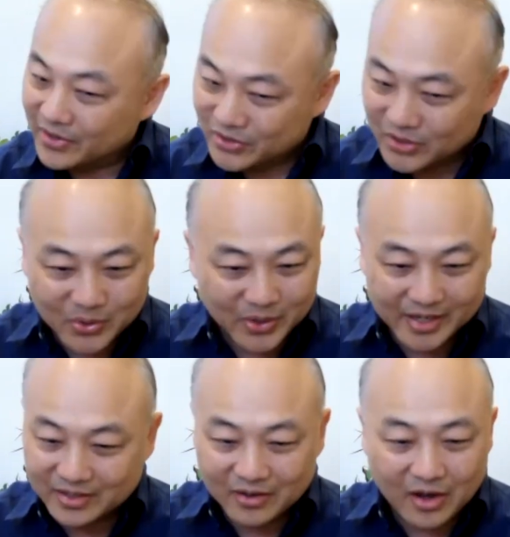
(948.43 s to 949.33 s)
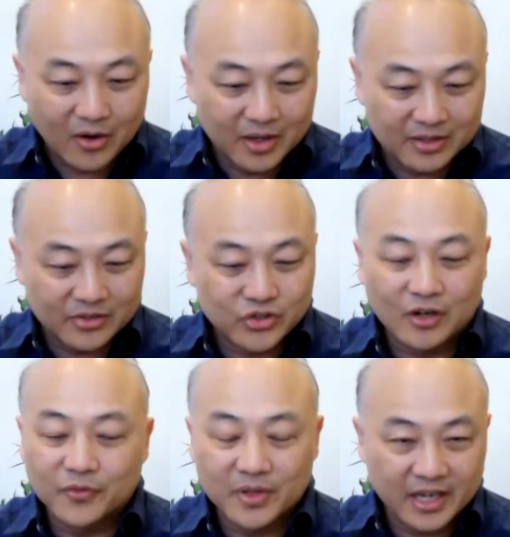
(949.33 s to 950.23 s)
So it's a
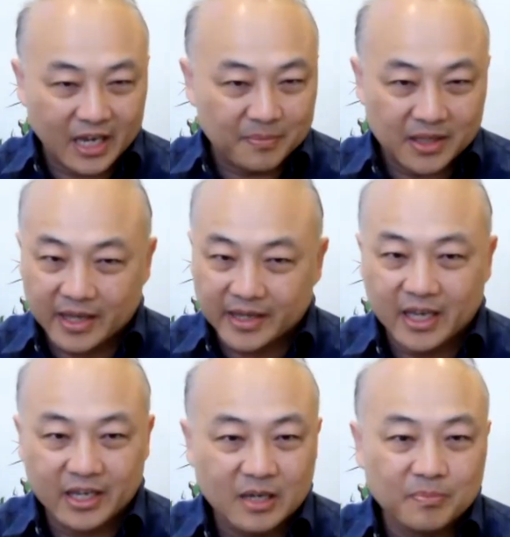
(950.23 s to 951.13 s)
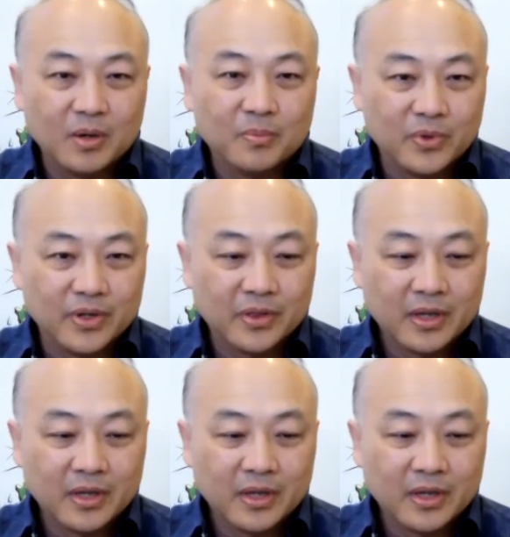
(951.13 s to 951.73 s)
shuffling game that they can't keep up with.